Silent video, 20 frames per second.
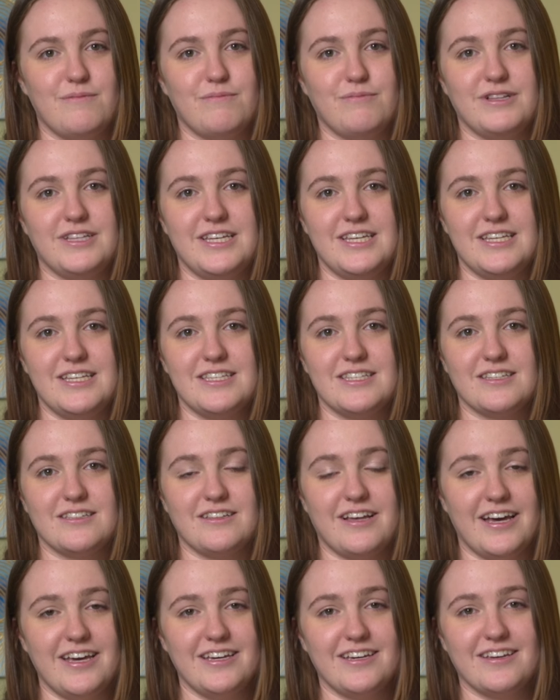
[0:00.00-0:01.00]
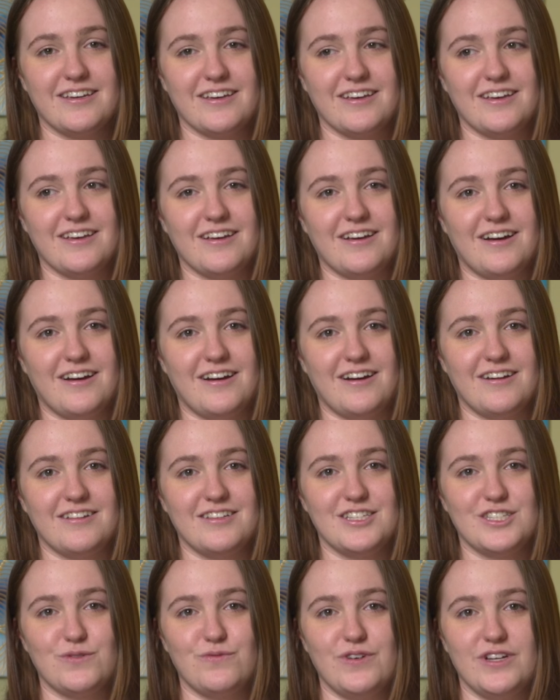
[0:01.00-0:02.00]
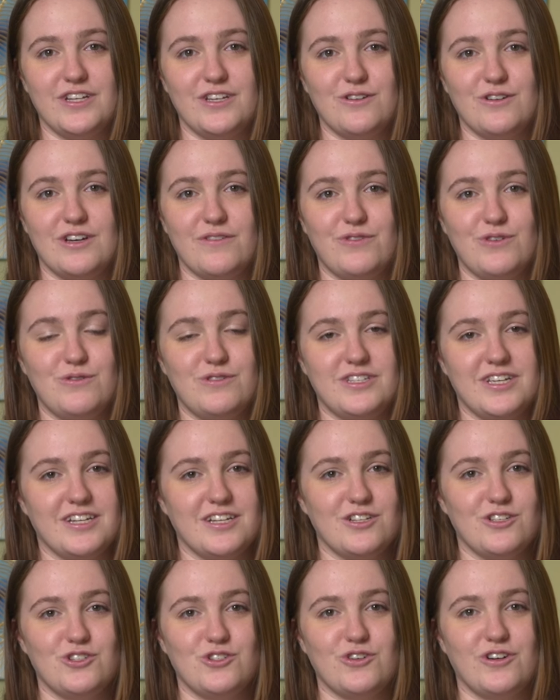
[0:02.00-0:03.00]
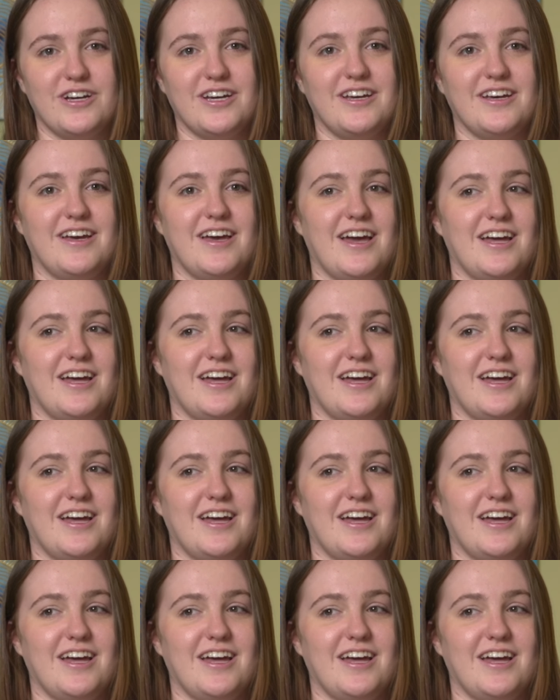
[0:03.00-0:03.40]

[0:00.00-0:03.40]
Please like this video if you did enjoy it,